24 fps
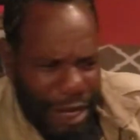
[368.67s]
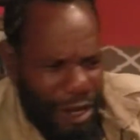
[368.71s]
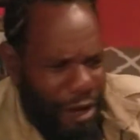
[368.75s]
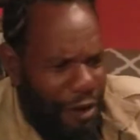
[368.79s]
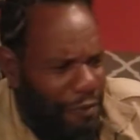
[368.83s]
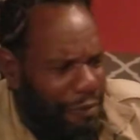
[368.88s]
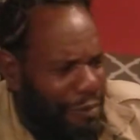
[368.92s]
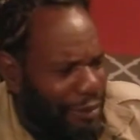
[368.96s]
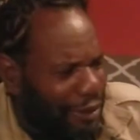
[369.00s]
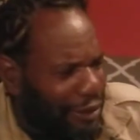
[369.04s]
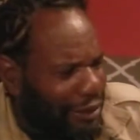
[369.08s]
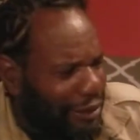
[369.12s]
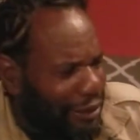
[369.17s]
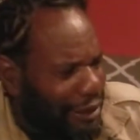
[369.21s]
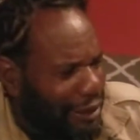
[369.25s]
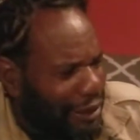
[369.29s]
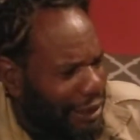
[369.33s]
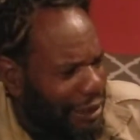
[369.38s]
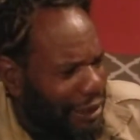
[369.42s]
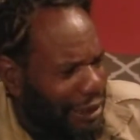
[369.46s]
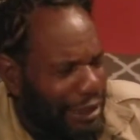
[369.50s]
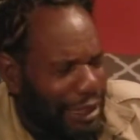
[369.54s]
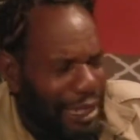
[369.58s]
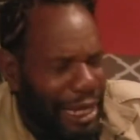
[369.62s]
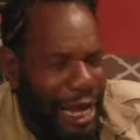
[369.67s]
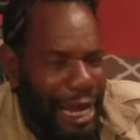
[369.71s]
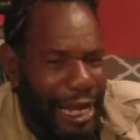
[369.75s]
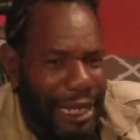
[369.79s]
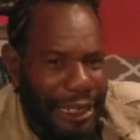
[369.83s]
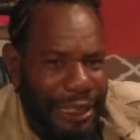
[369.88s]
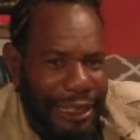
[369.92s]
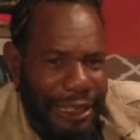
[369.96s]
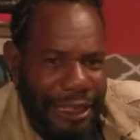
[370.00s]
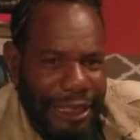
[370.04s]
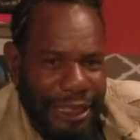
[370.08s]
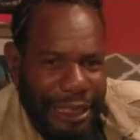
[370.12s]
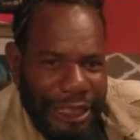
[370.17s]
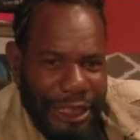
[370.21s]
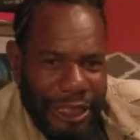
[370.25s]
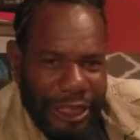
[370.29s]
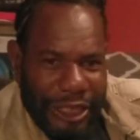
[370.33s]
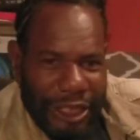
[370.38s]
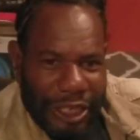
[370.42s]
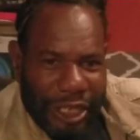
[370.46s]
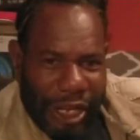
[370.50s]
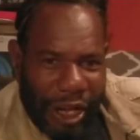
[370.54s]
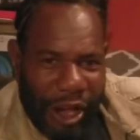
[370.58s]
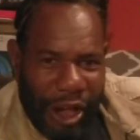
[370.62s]
you say, hold on in that. We check say you're my
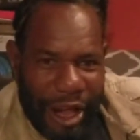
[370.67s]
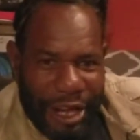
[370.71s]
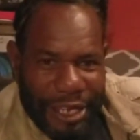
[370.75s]
friend.